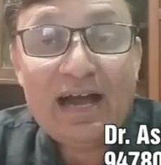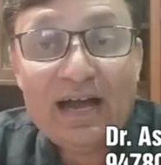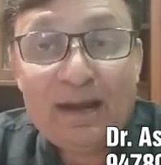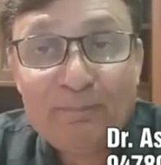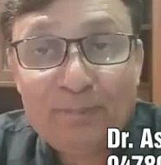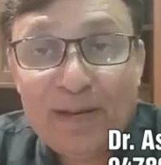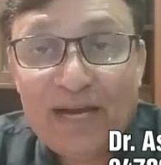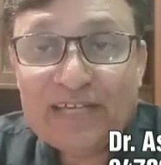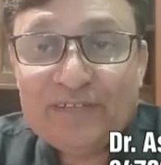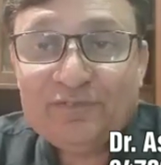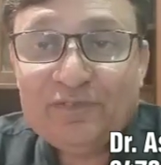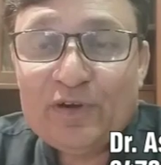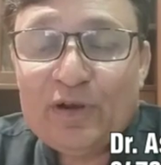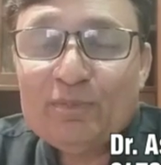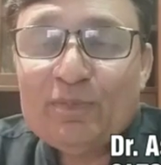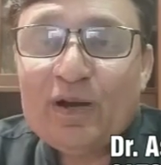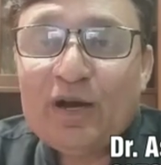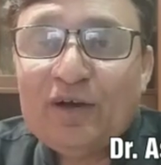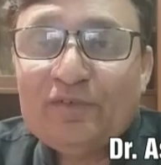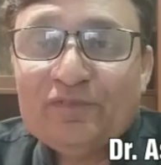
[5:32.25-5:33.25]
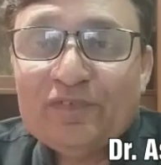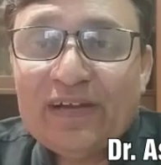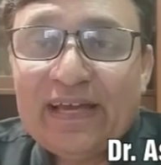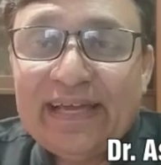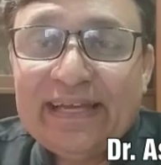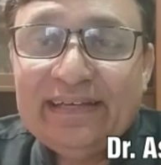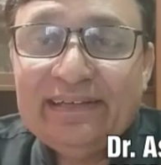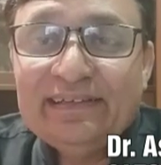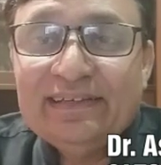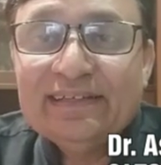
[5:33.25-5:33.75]
Apart from
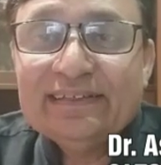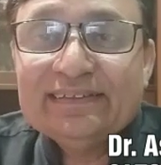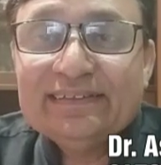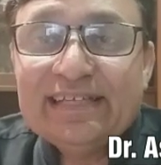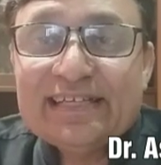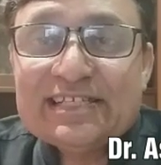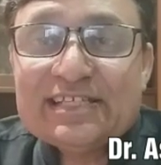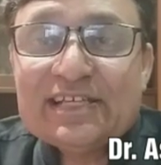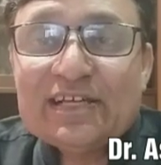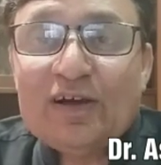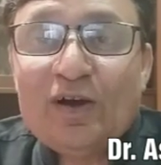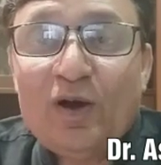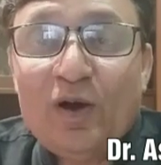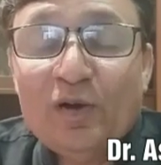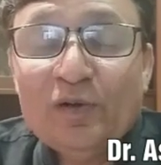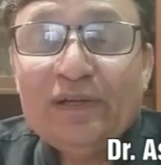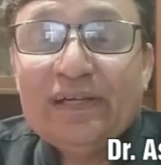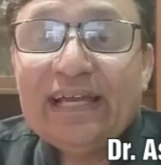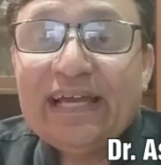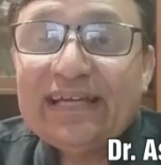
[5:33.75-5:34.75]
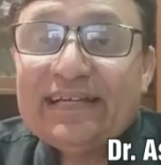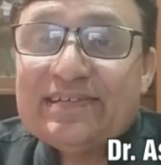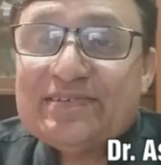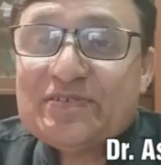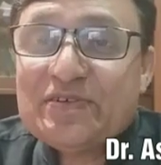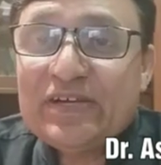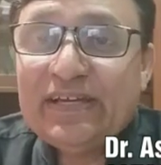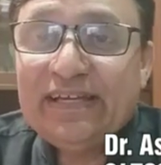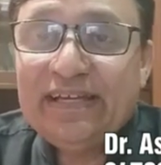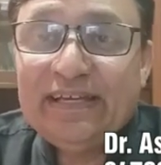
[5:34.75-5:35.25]
offline, there is a
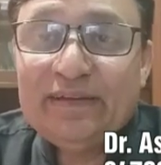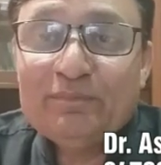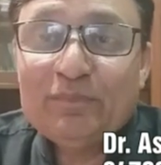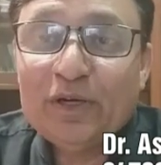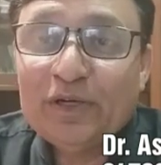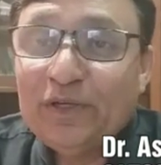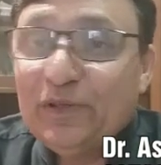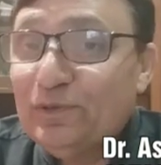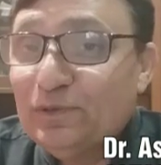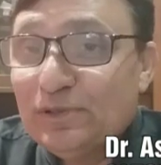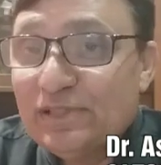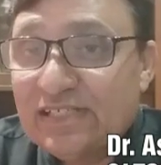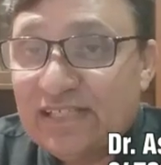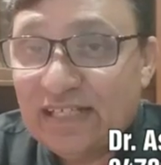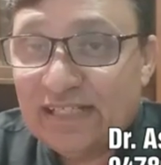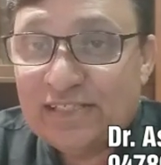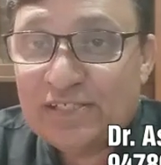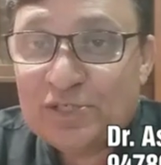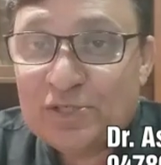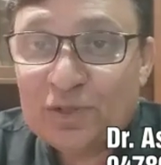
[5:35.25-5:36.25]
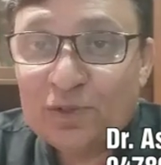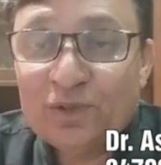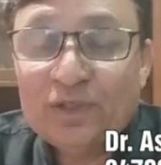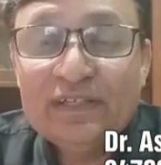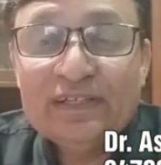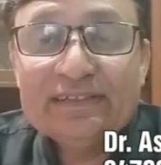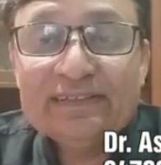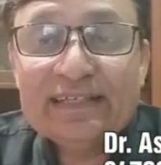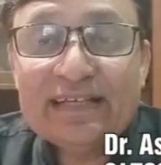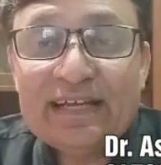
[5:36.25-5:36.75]
online training modules
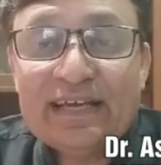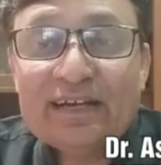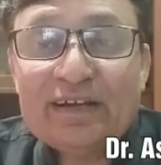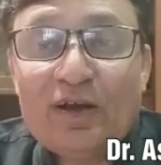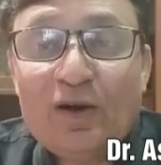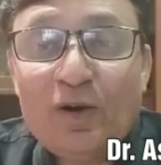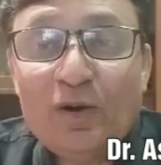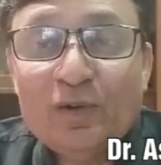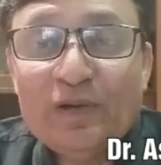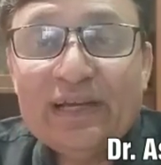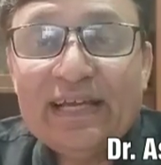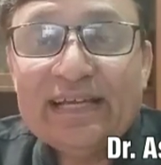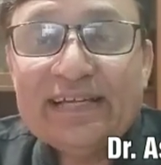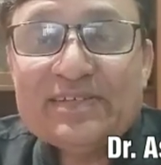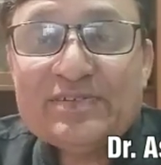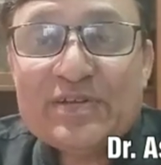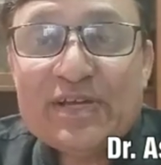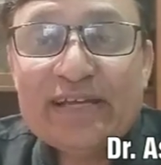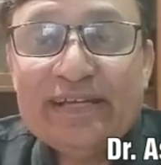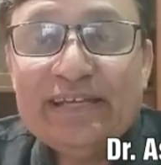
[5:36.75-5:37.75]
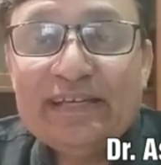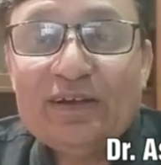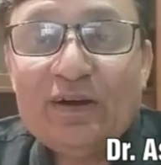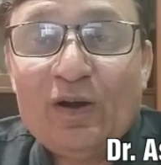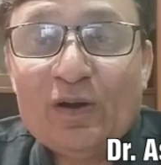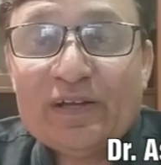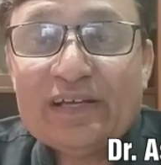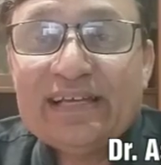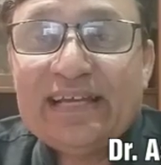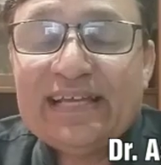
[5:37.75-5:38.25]
also. There are online training
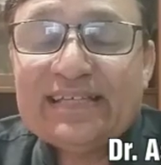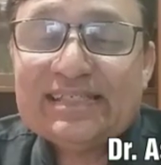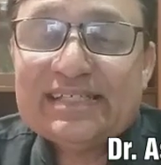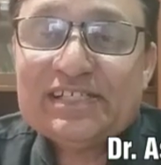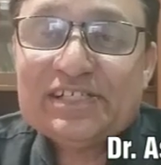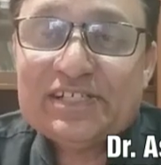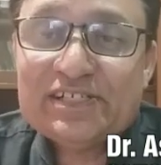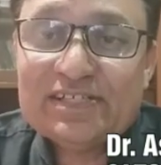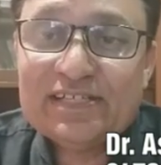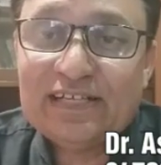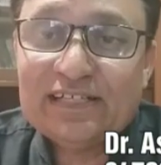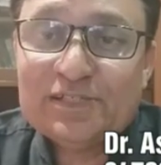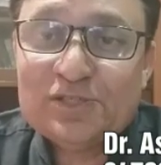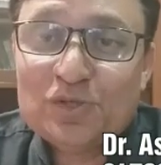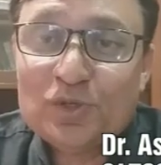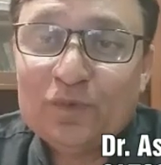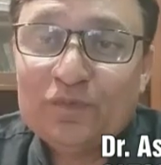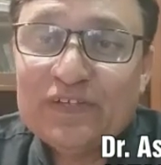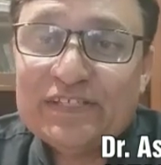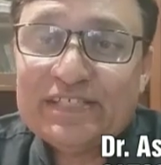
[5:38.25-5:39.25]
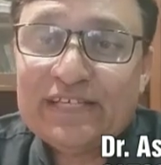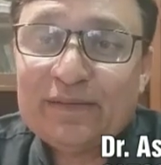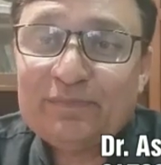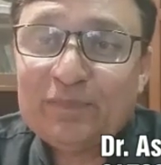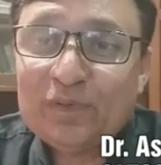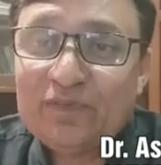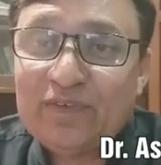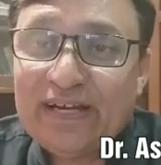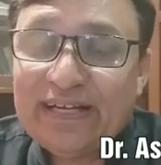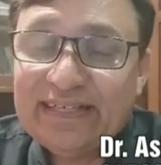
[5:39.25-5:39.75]
organizations also which
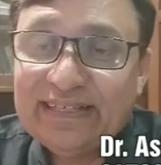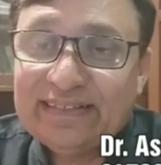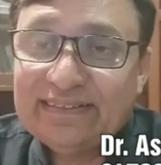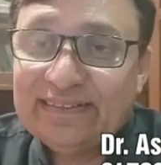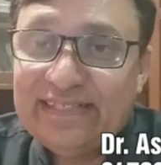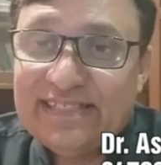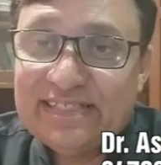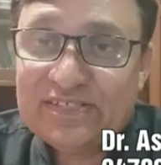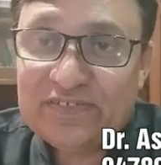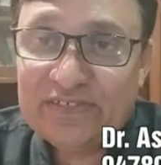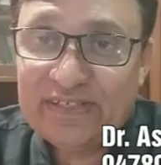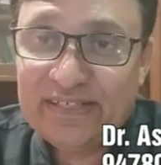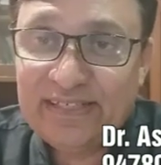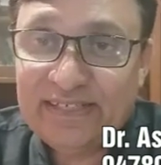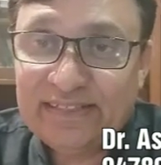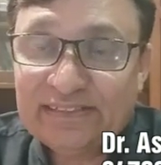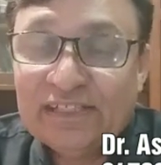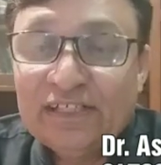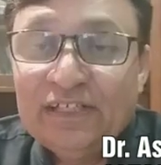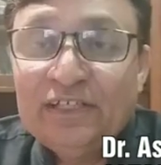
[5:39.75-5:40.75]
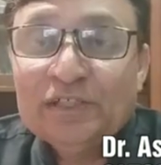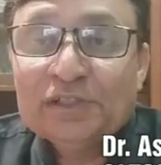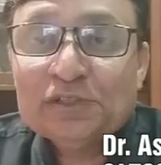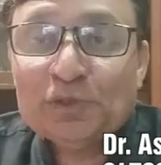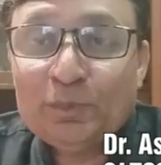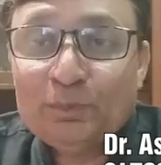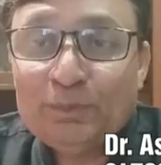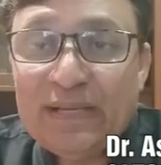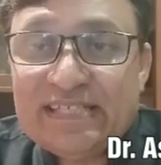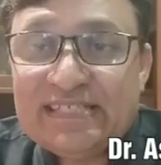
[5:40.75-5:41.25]
are providing these trainings.
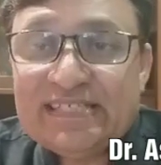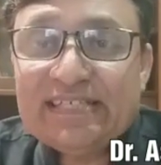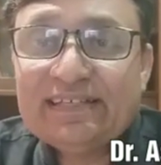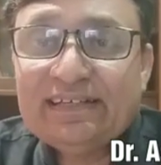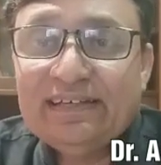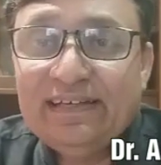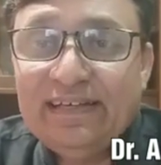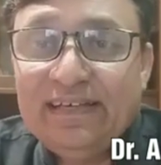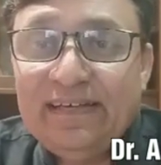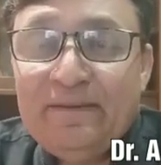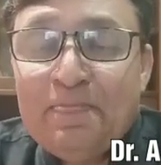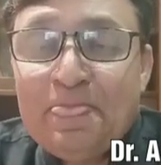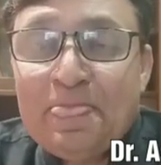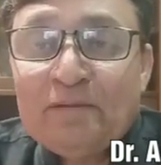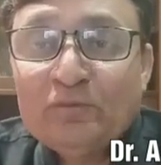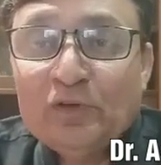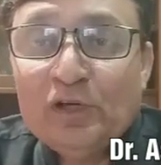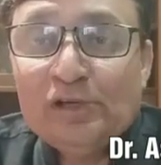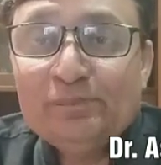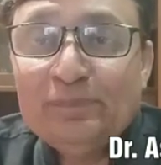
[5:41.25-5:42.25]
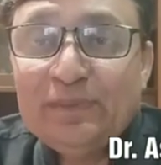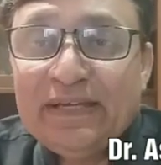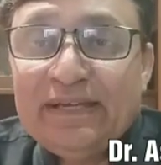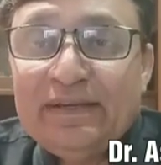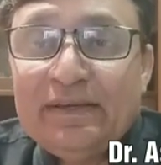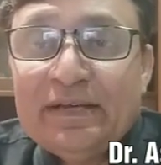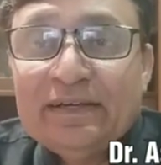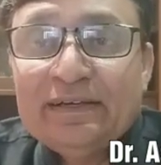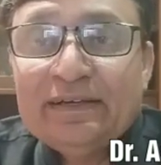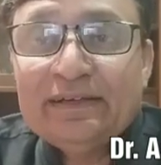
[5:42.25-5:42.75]
So basically, we'll
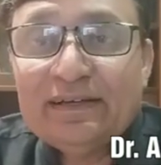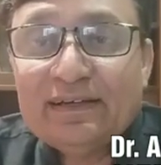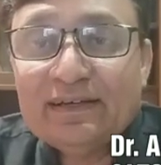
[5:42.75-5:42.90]
be